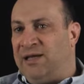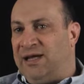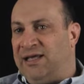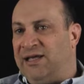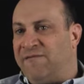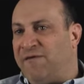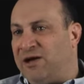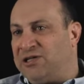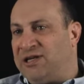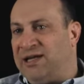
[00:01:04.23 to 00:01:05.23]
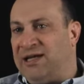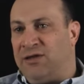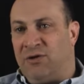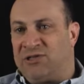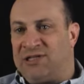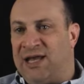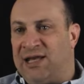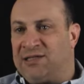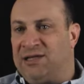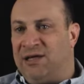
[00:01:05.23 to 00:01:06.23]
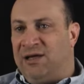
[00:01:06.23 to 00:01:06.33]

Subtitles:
in their functioning in those settings